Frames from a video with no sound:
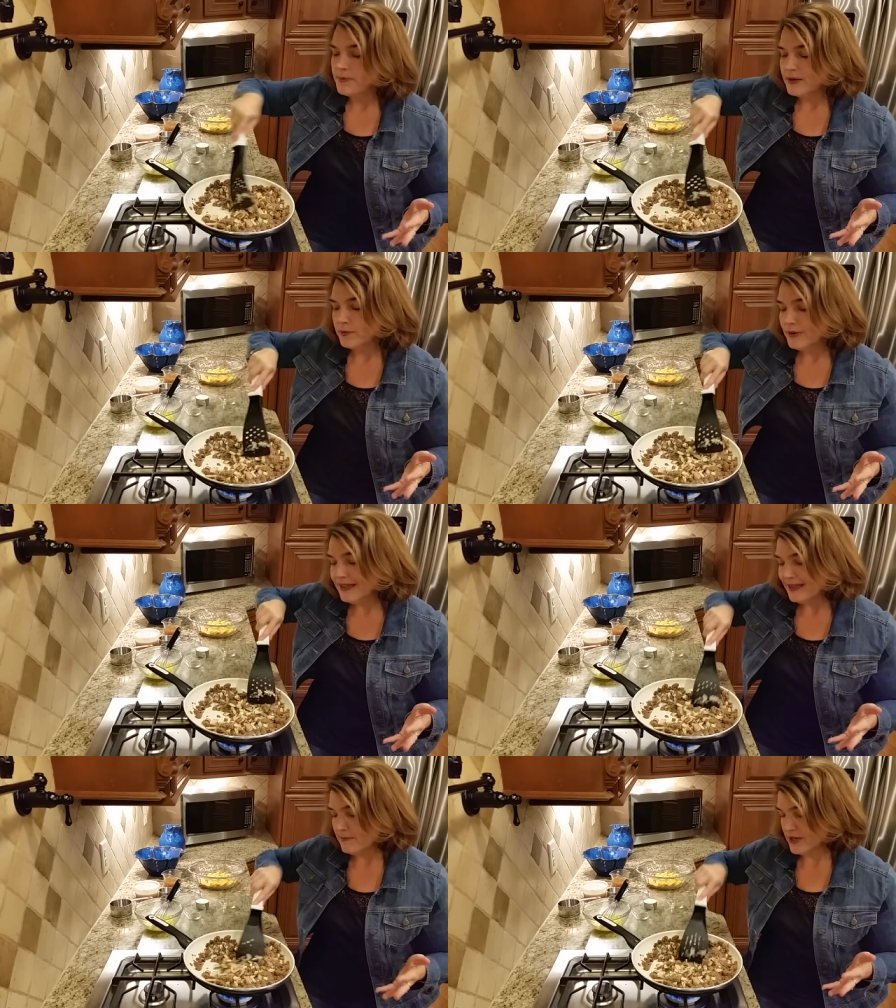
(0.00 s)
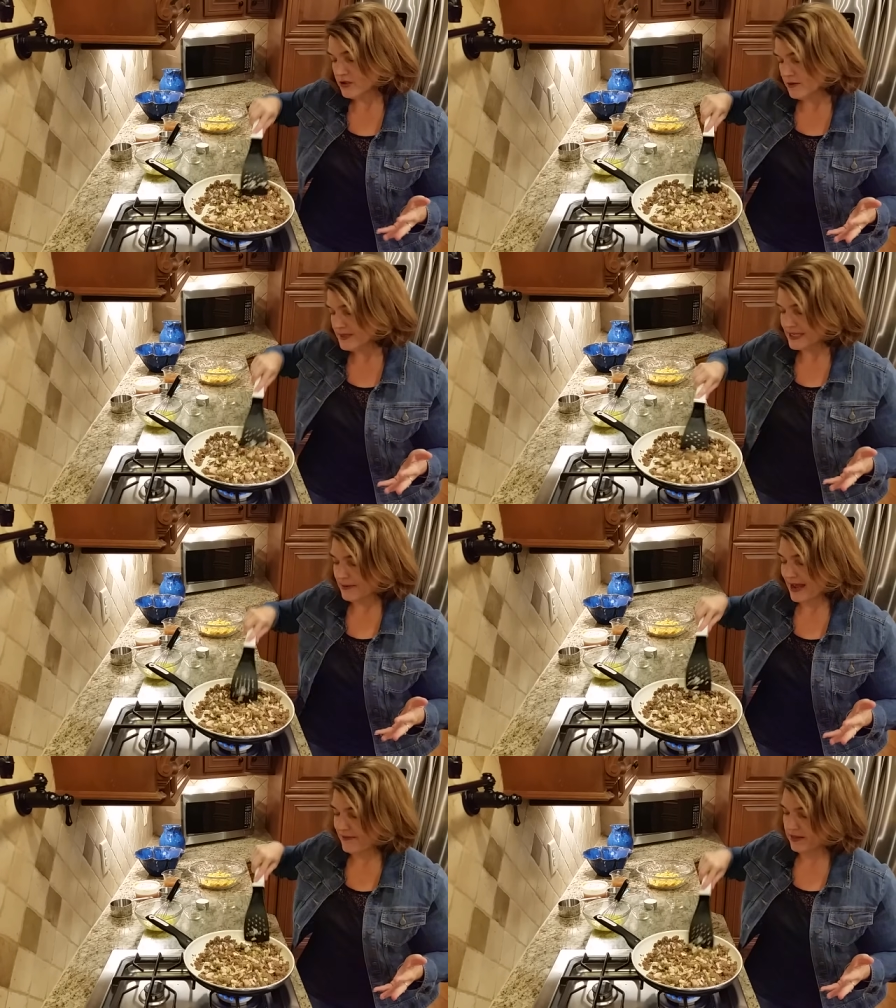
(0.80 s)
But really, mushrooms
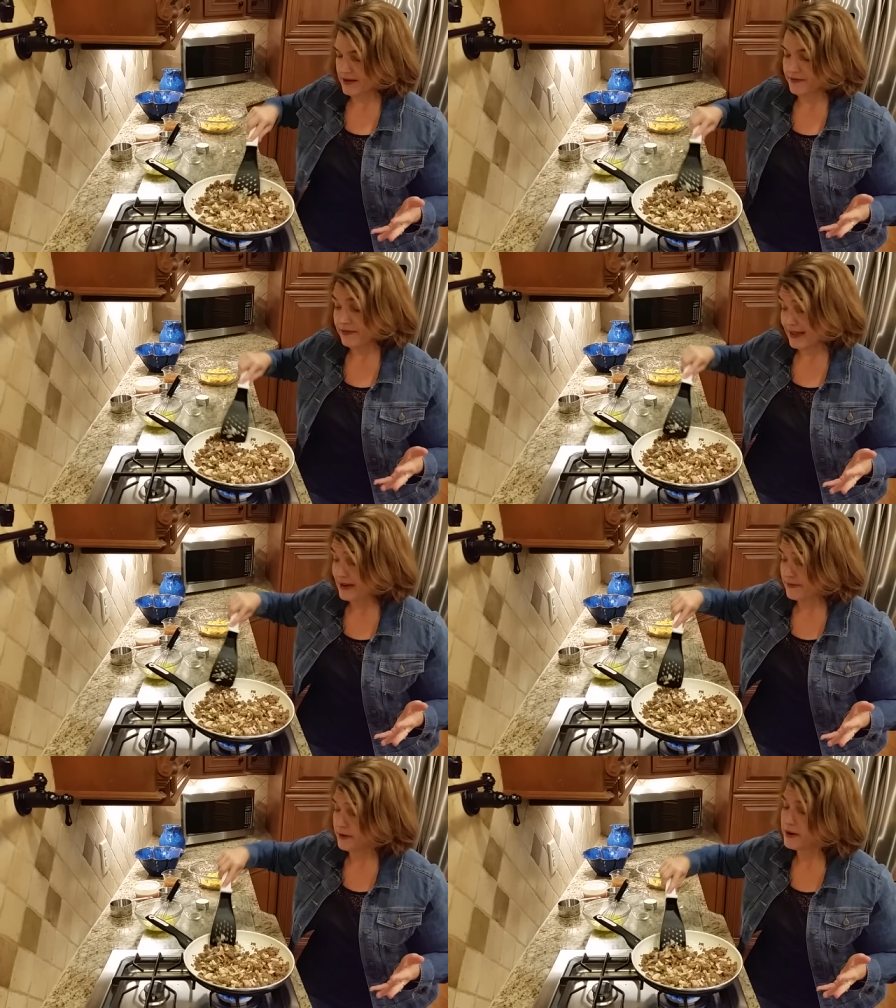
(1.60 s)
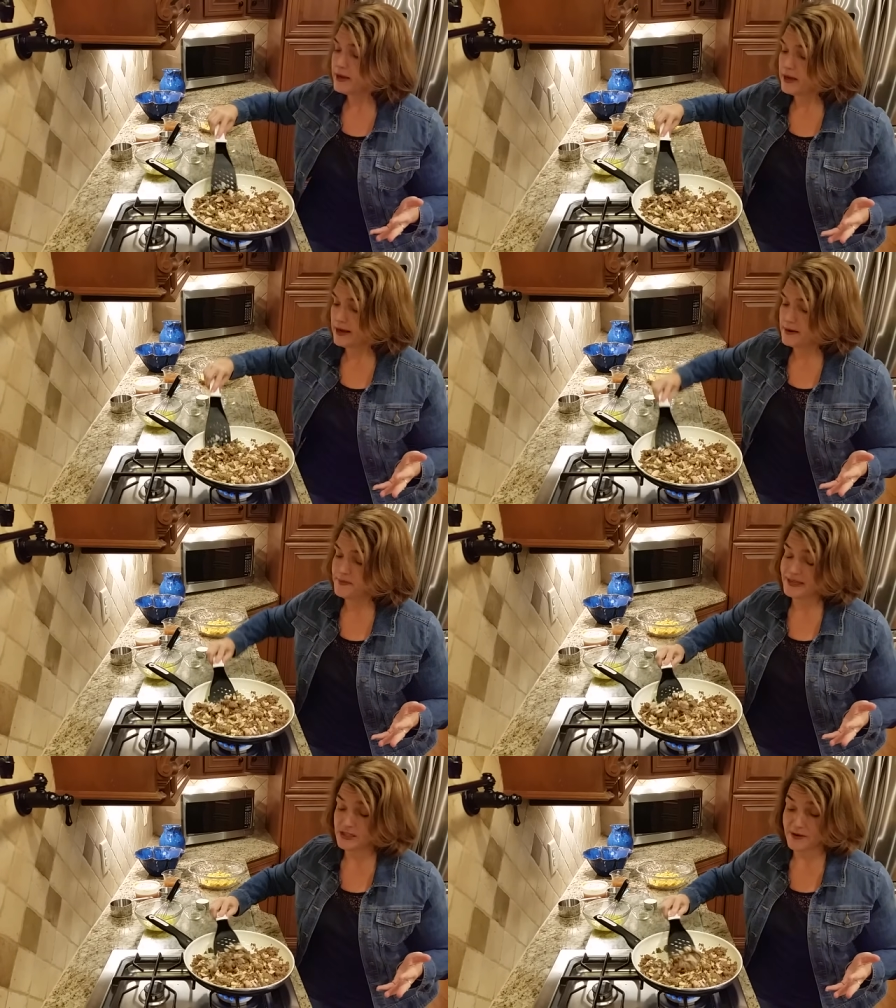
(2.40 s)
don't have a lot of flavor.
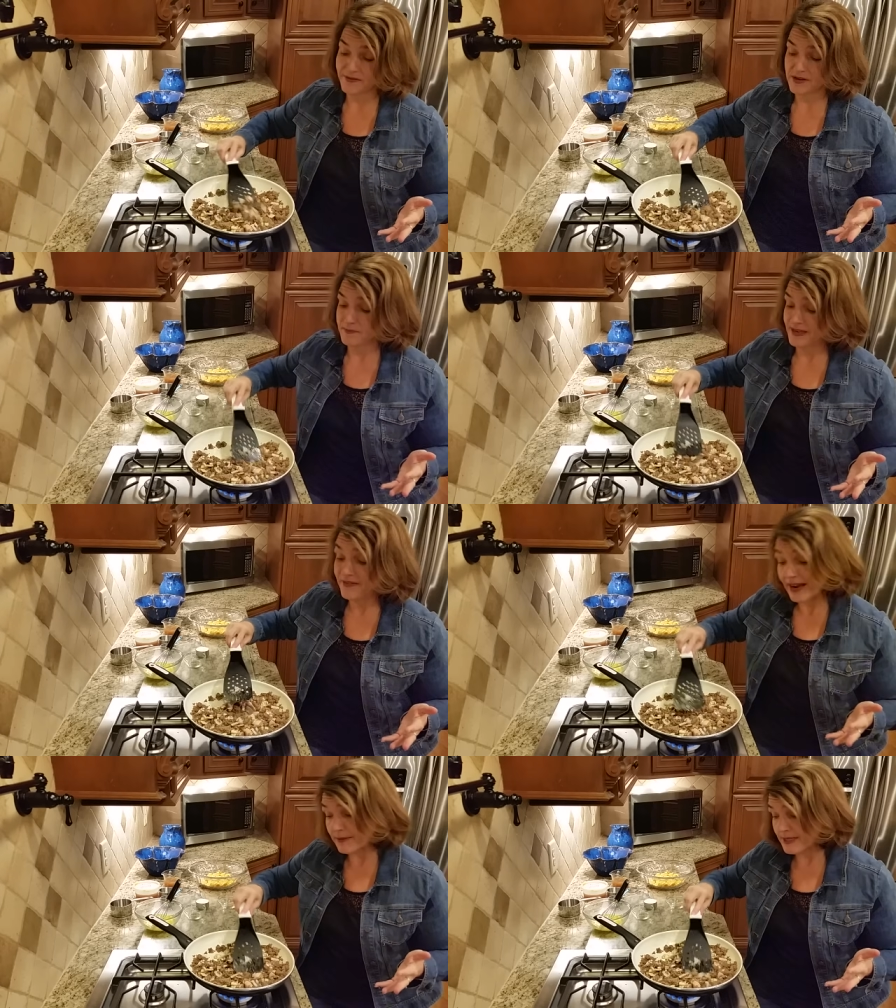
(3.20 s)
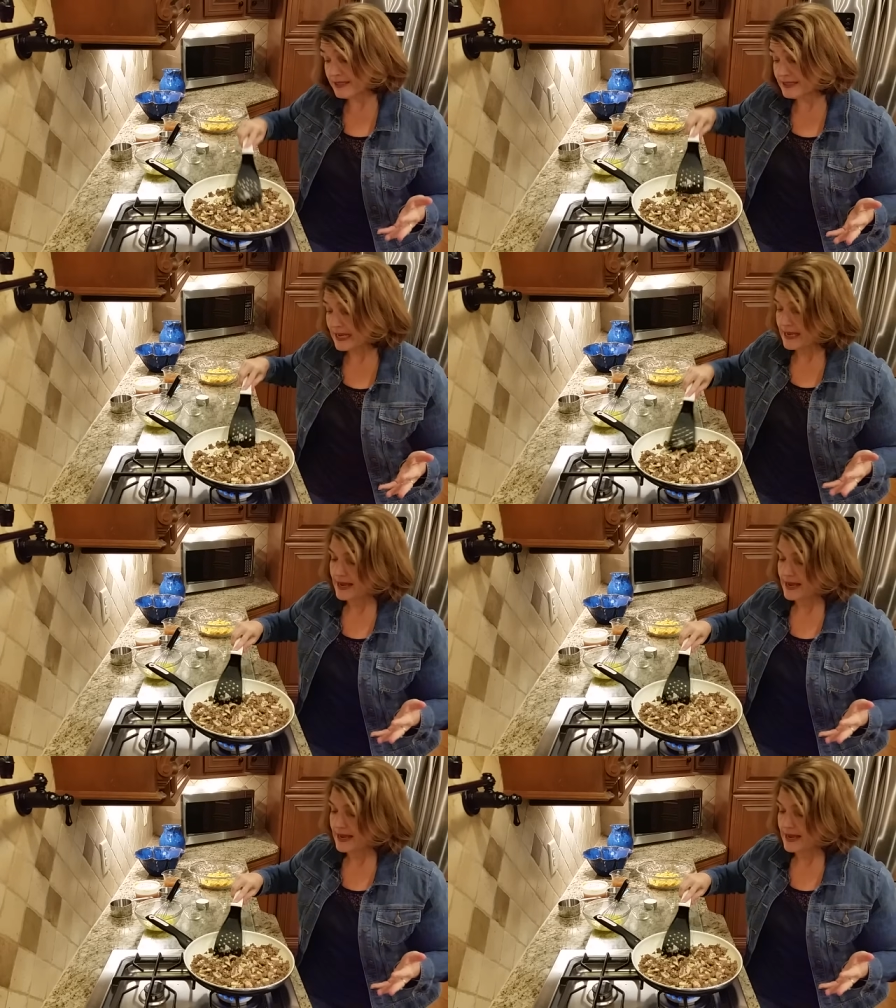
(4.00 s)
Um, they do have good B vitamins